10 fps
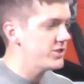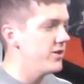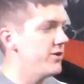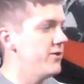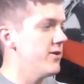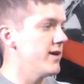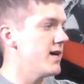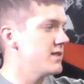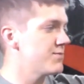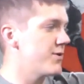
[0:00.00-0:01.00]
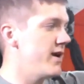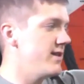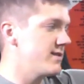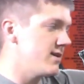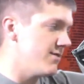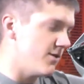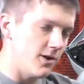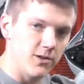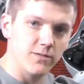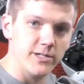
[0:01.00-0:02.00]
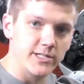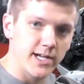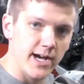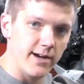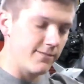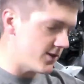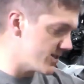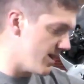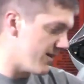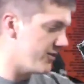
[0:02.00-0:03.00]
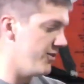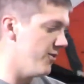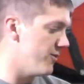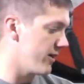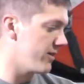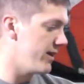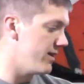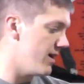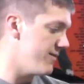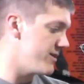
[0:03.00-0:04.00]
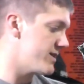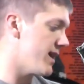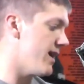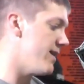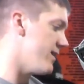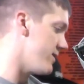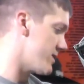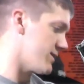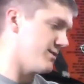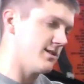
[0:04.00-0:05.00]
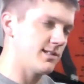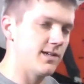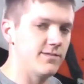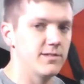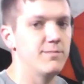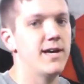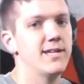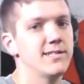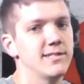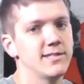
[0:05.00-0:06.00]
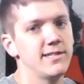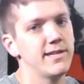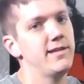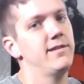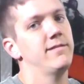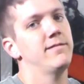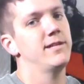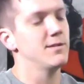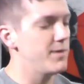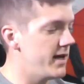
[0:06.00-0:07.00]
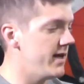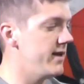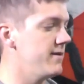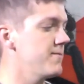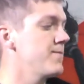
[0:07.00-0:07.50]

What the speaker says: so you are not spraying stuff all over your tire. First off, you don't want to clean it off your tire. Some of this stuff is a mess, it's sticky, it's a pain.